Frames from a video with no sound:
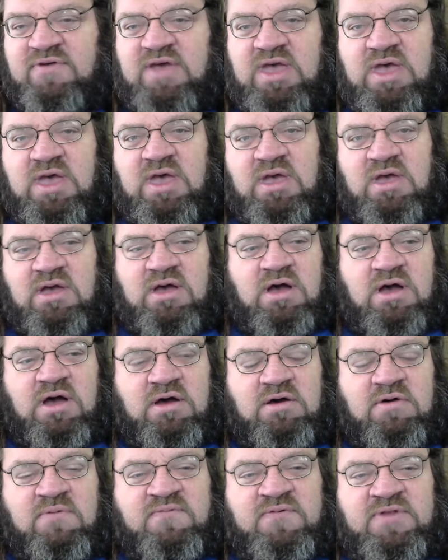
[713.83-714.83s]
Uh,
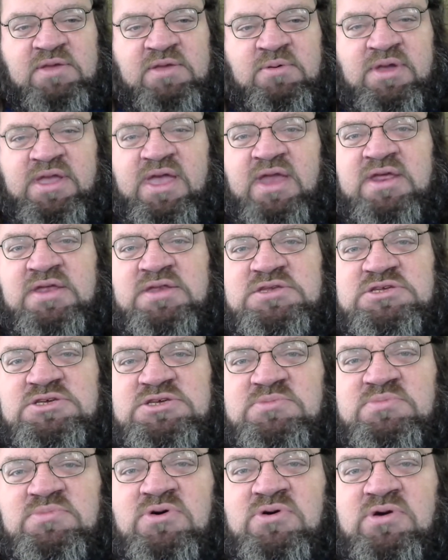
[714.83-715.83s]
hopefully we'll get in
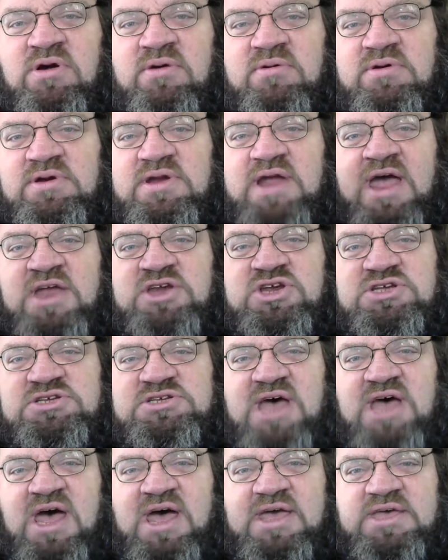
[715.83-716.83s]
some more digest
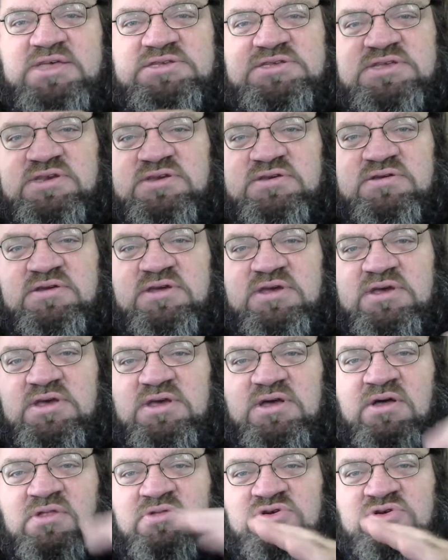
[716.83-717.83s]
size and
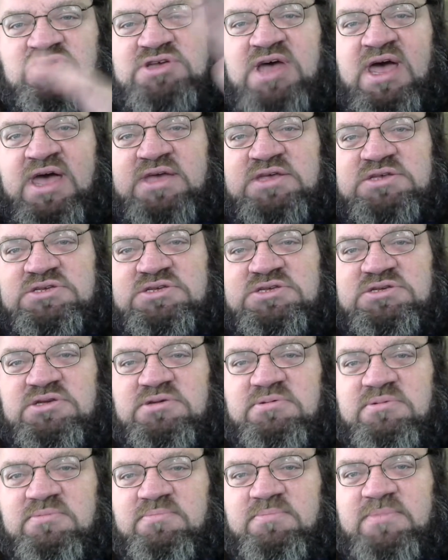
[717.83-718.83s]
other size
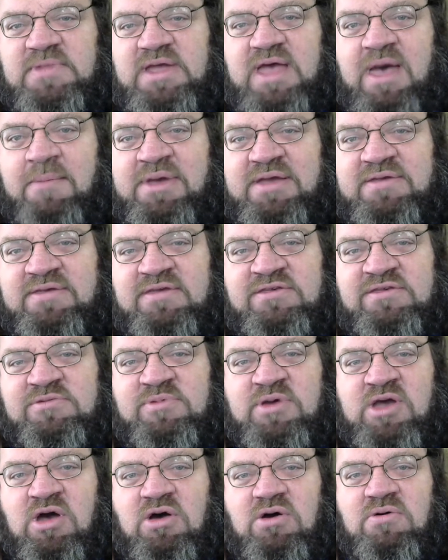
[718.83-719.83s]
comics as we
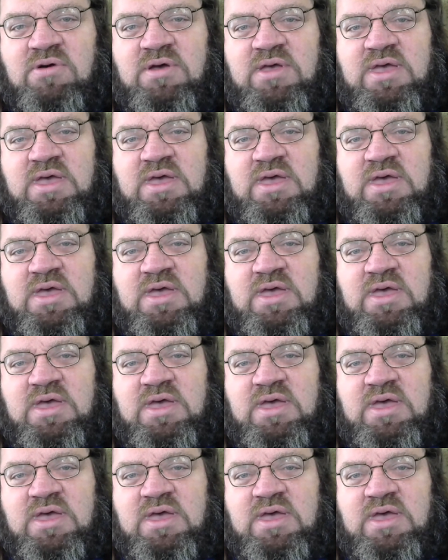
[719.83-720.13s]
go,